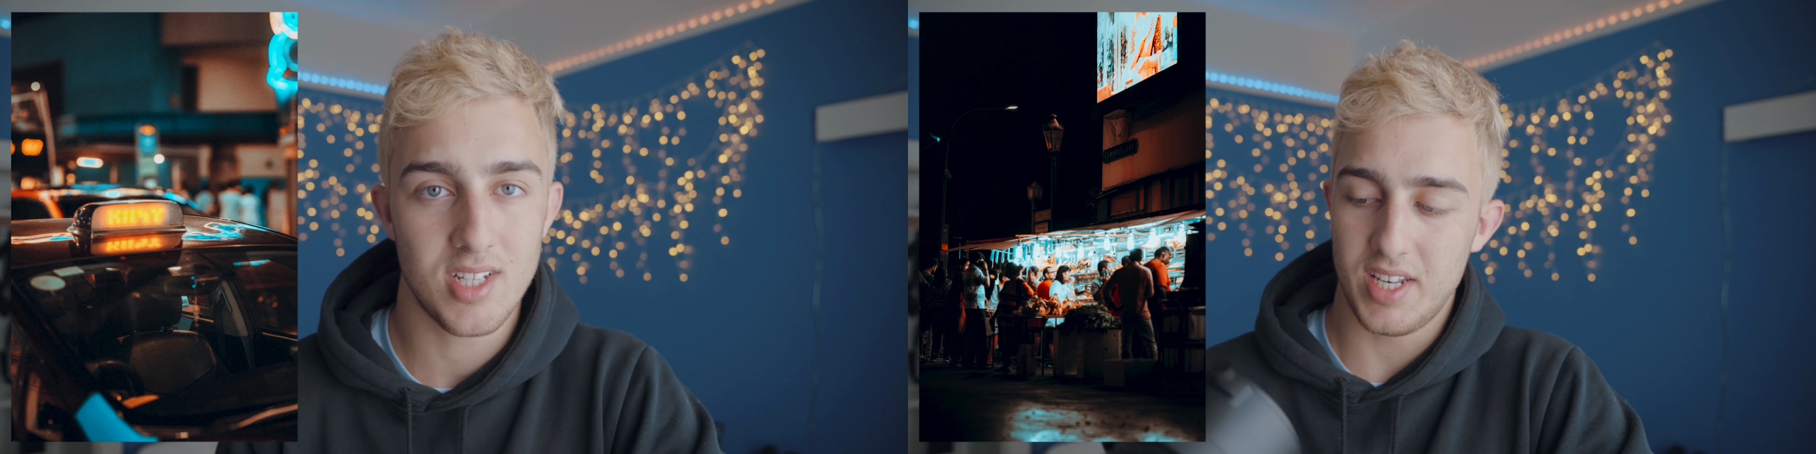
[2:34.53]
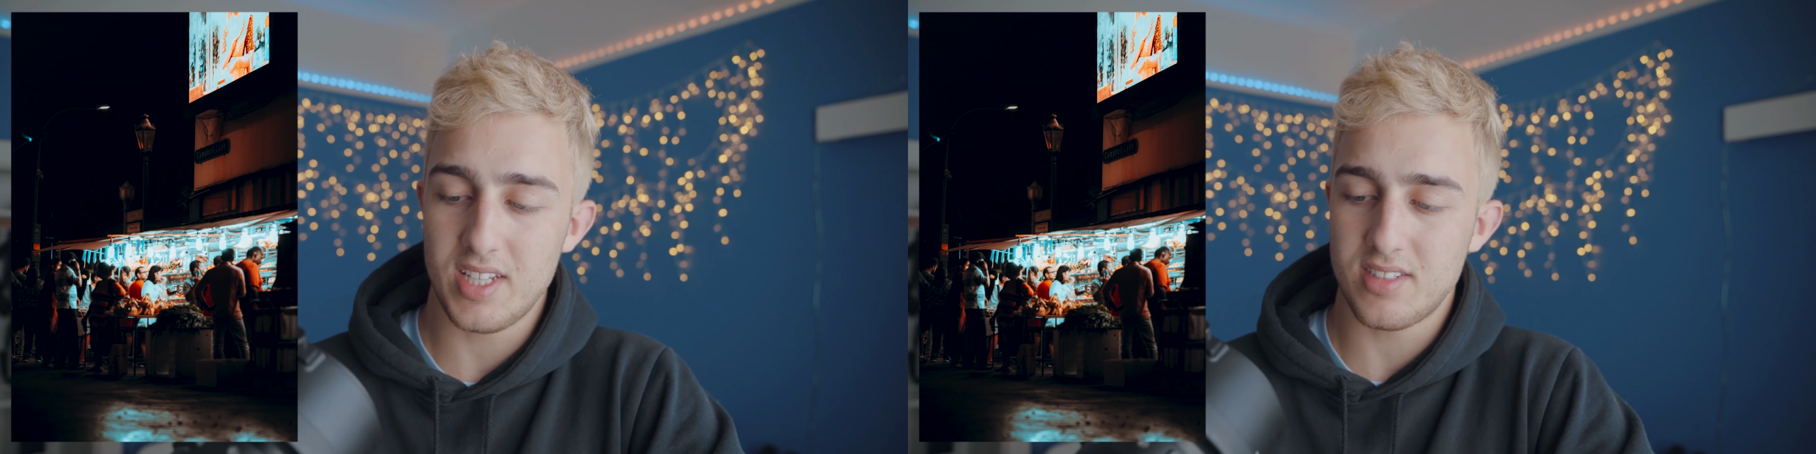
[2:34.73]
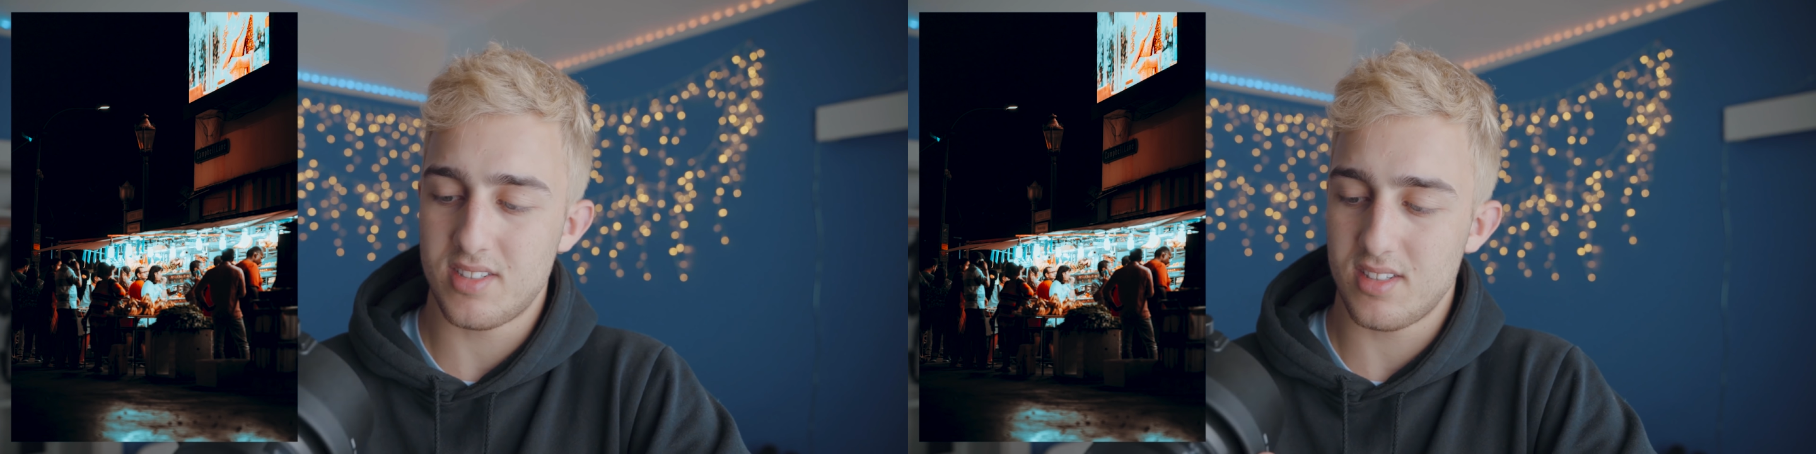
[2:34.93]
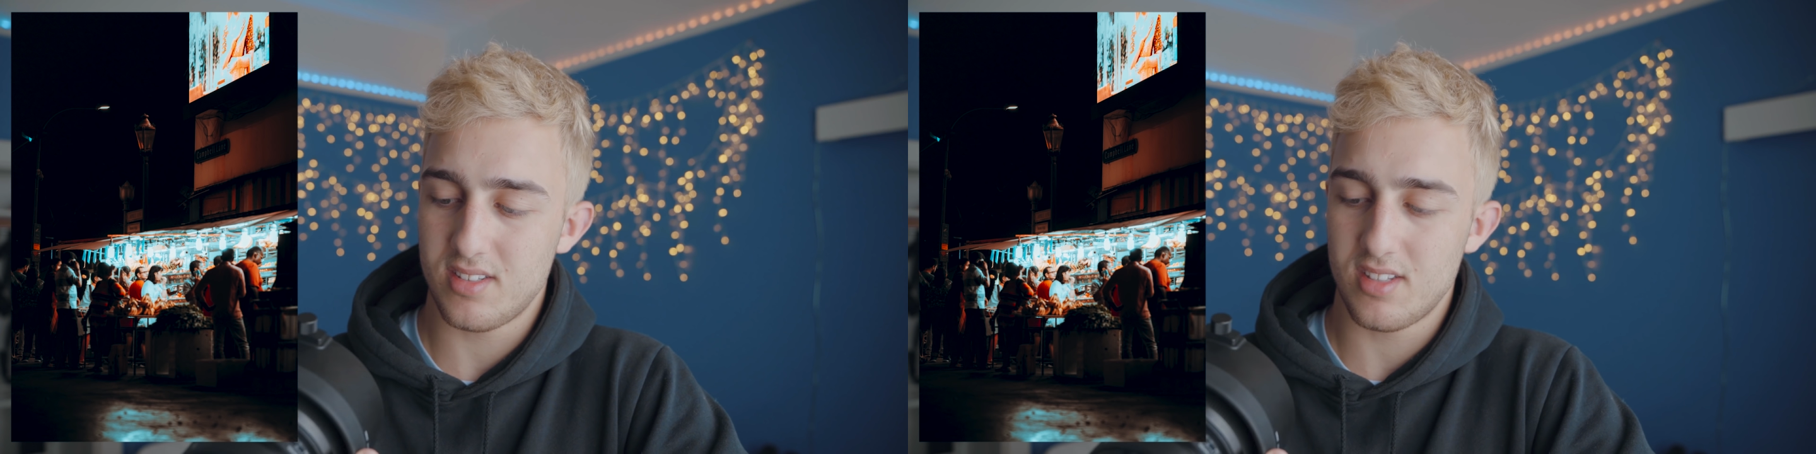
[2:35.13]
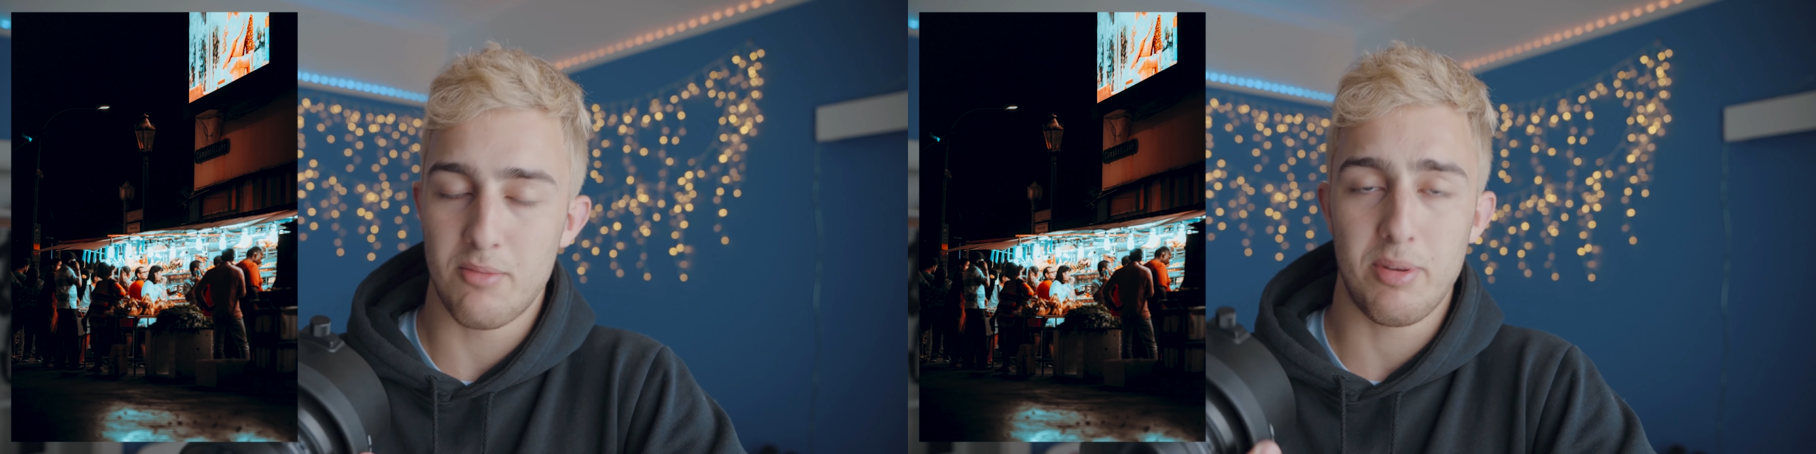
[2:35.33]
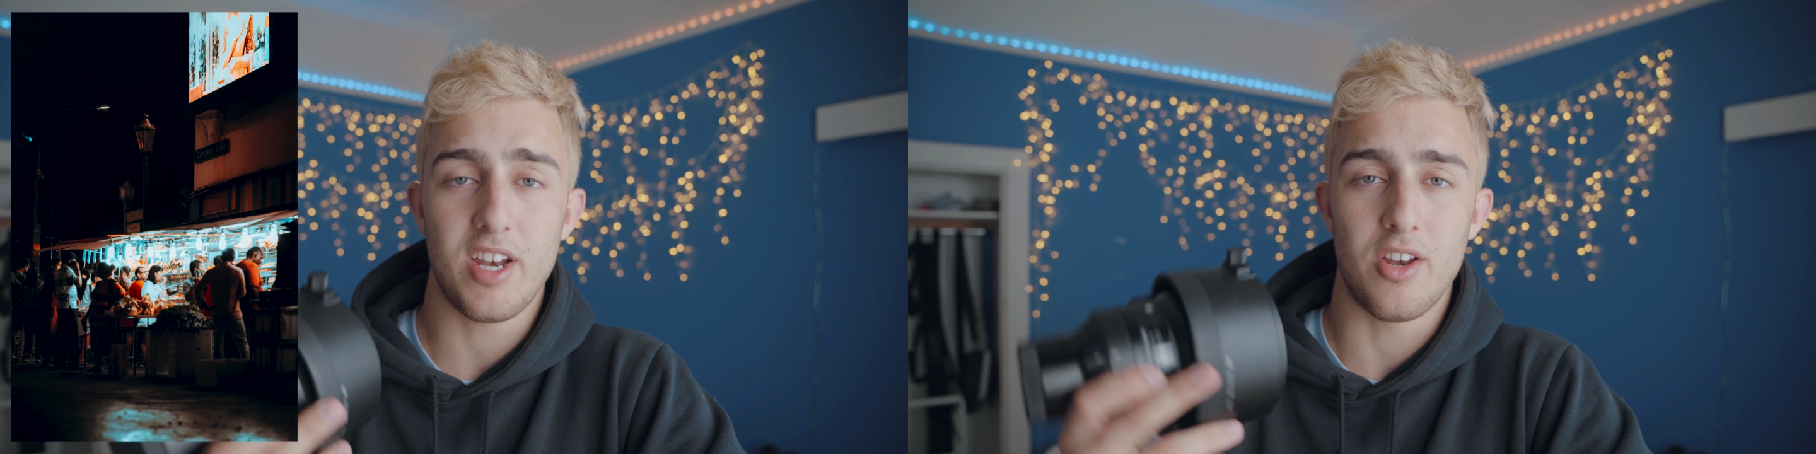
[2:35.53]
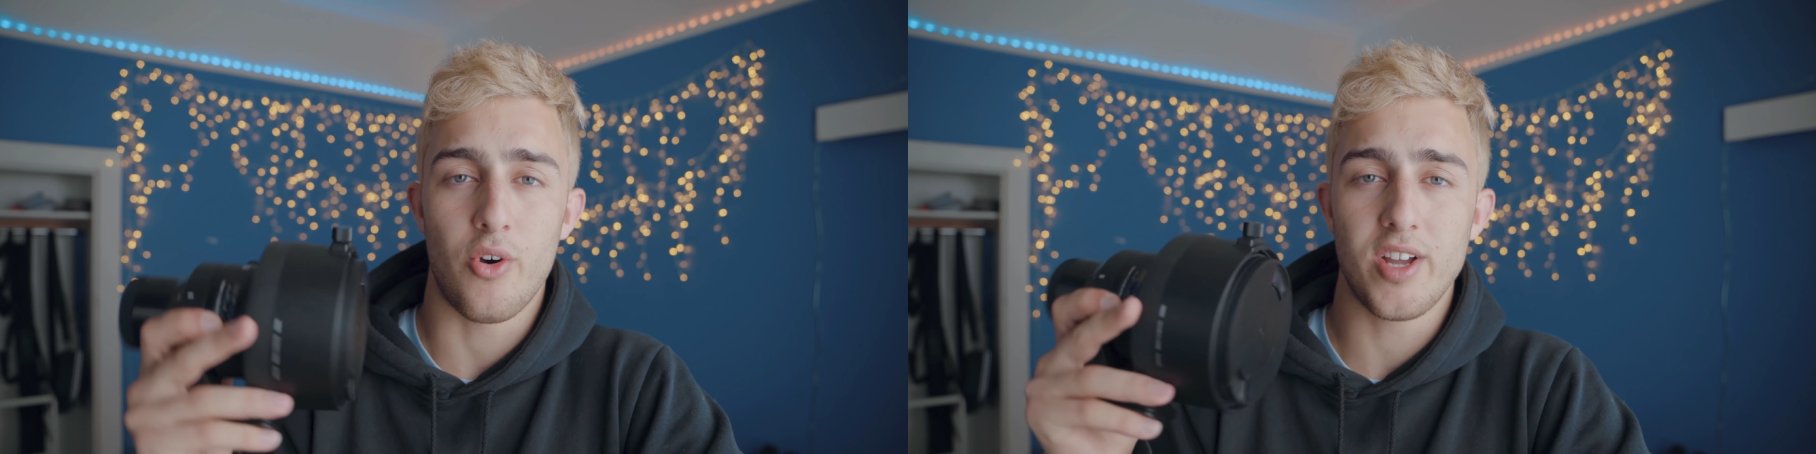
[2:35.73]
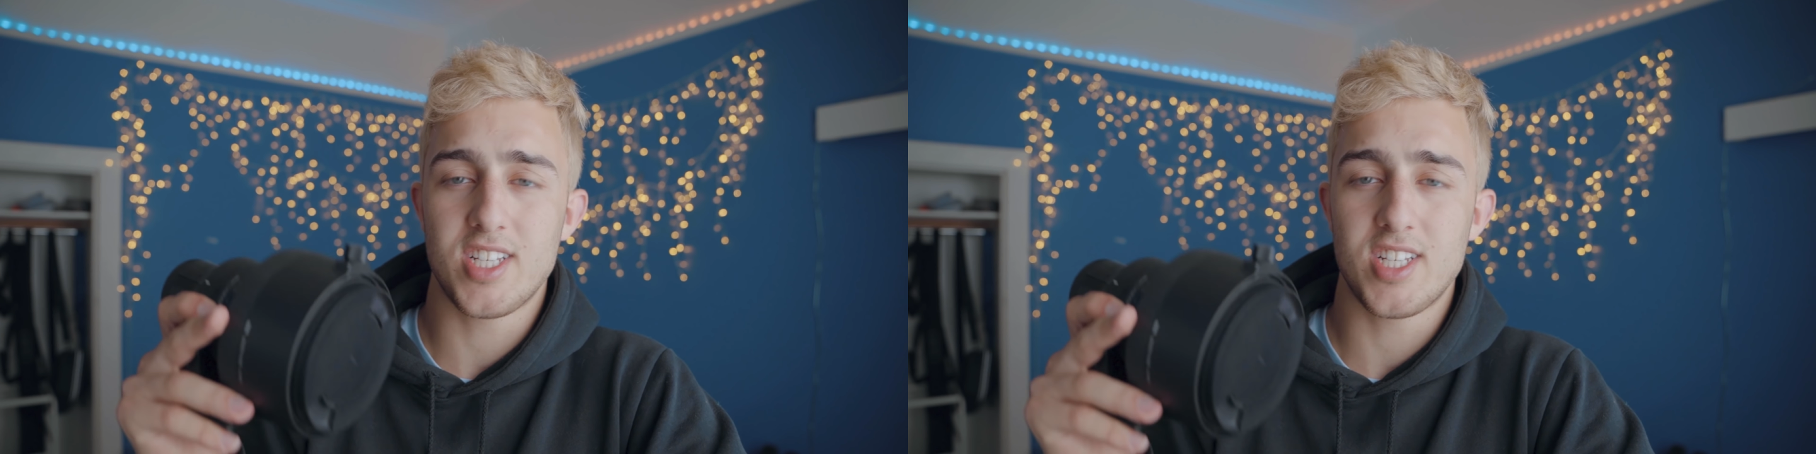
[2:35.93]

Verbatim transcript: It is a bit annoying